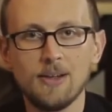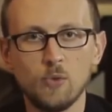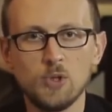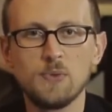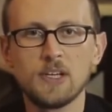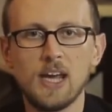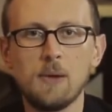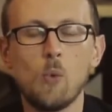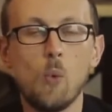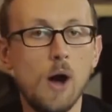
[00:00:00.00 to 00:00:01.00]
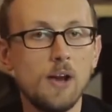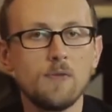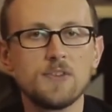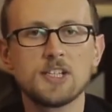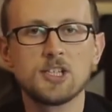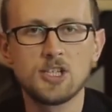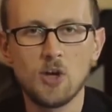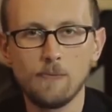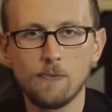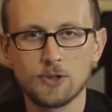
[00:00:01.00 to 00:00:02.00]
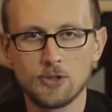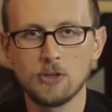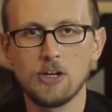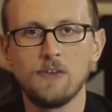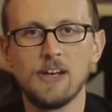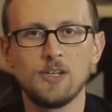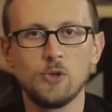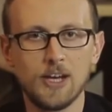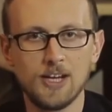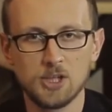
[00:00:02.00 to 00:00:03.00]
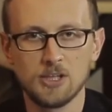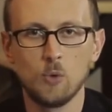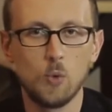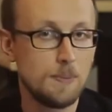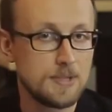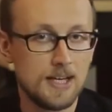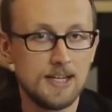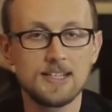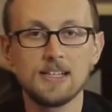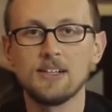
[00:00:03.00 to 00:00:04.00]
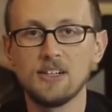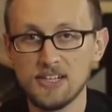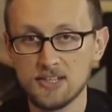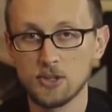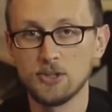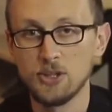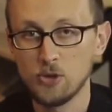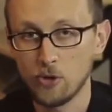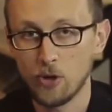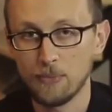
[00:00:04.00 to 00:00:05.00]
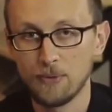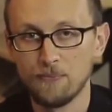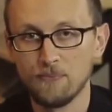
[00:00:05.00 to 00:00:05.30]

which became one of the top photography educational websites in Eastern Europe.